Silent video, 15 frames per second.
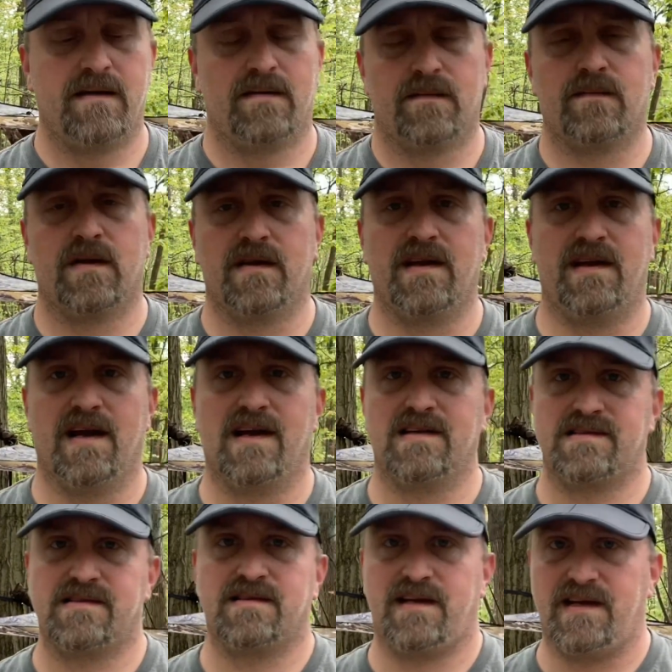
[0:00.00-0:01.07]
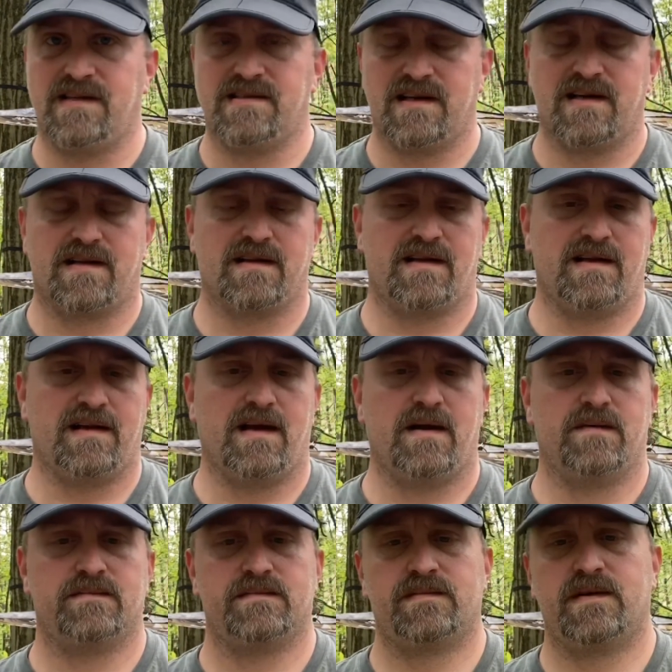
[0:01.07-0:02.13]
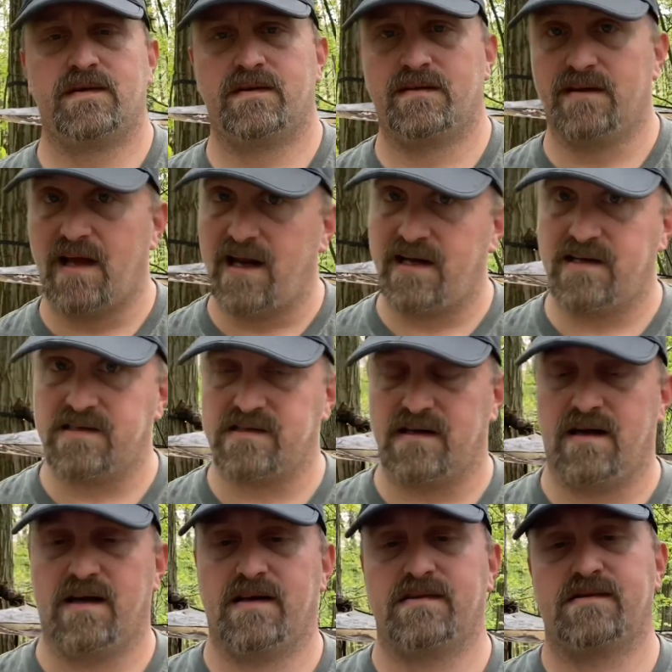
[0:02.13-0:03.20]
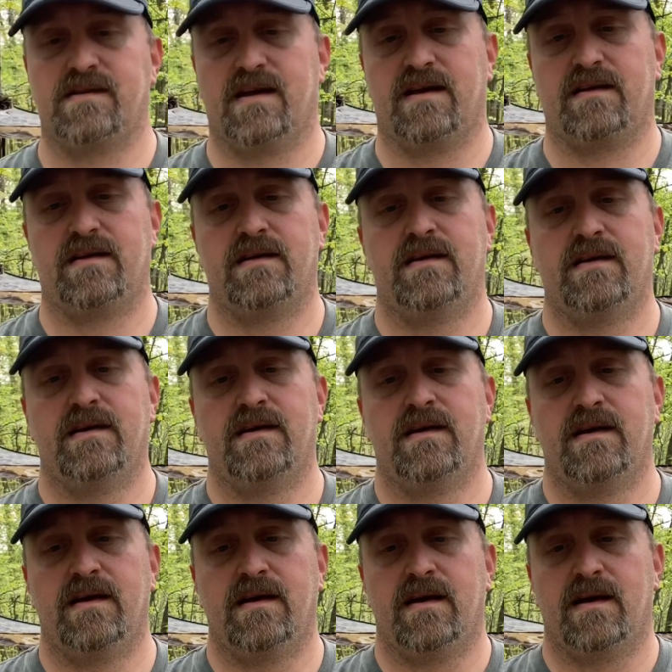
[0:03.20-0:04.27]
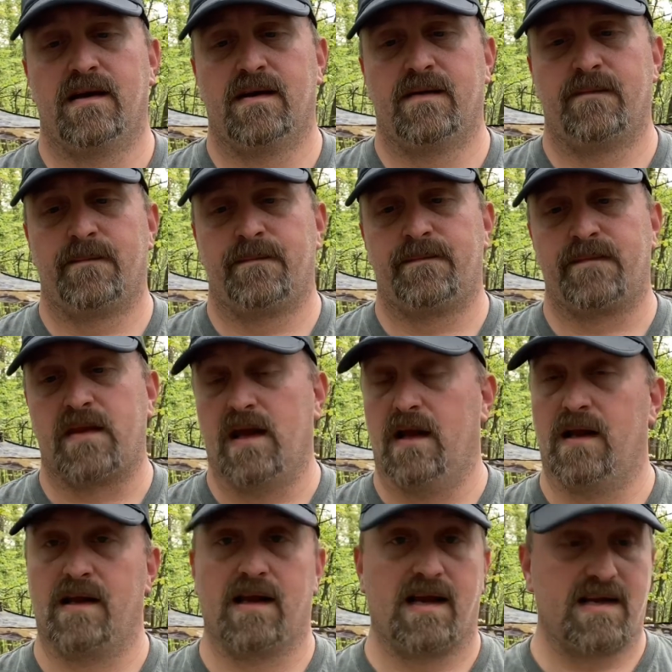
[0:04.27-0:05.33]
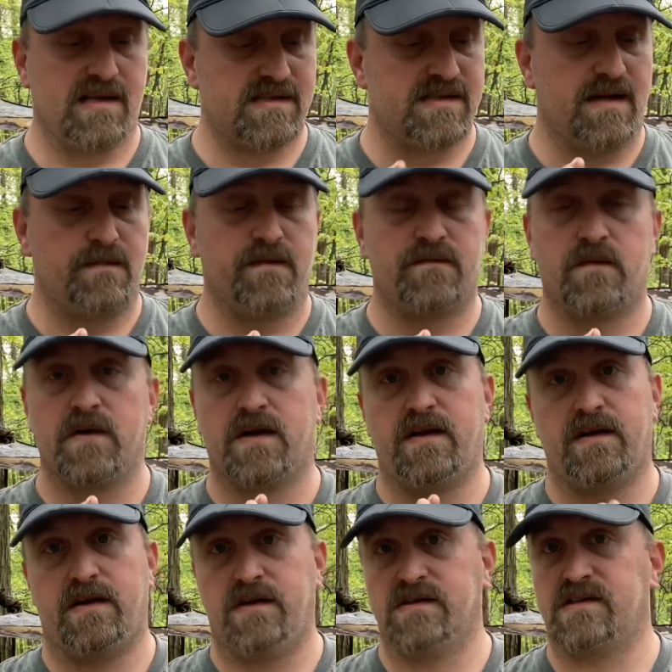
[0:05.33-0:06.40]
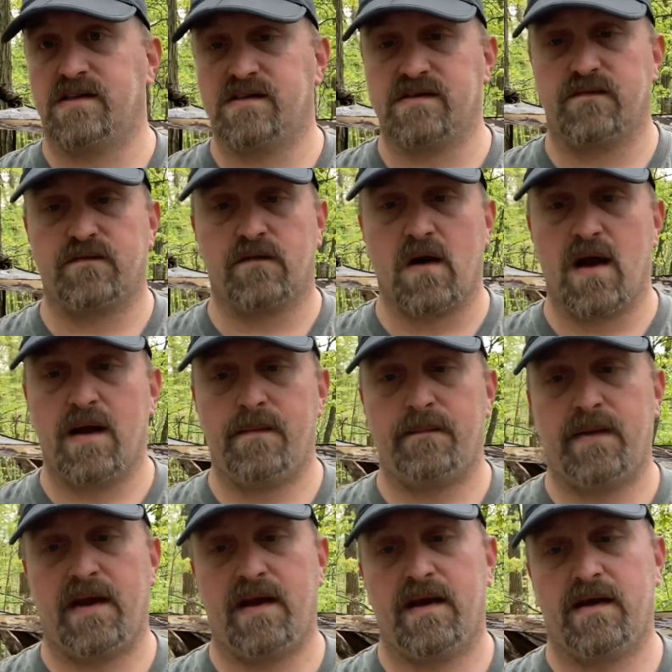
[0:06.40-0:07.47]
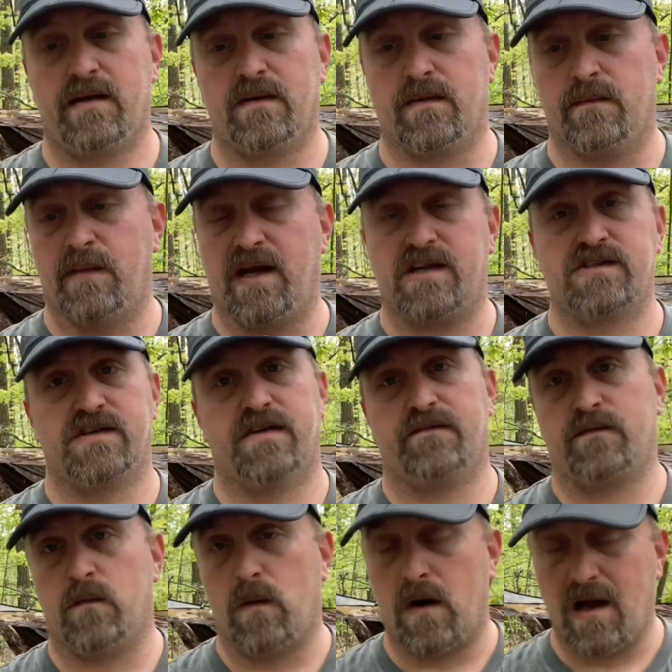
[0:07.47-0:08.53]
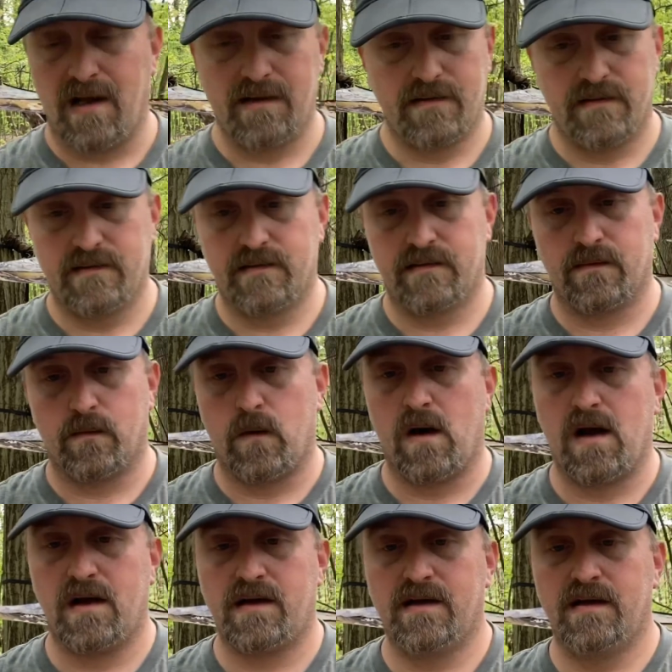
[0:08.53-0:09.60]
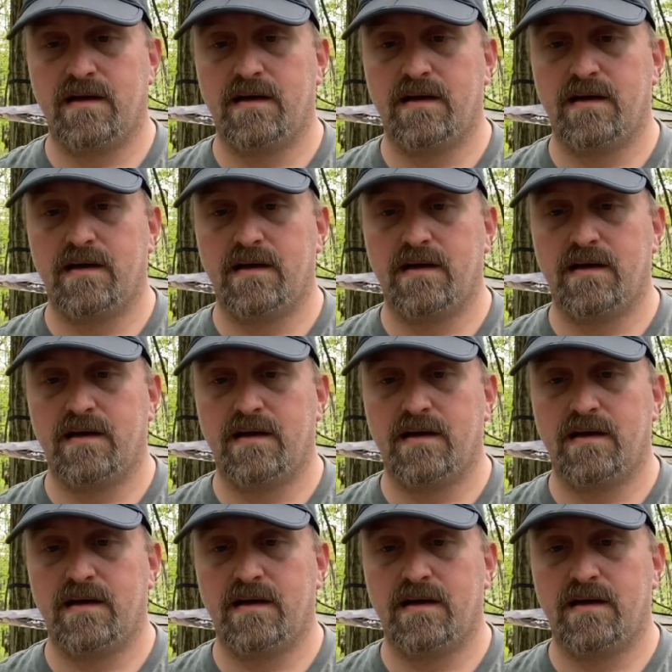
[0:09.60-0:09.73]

Really nice, easy to clean out. That is a nice thing. Yeah, like I said before, you can use it as a frying pan or a makeshift wok.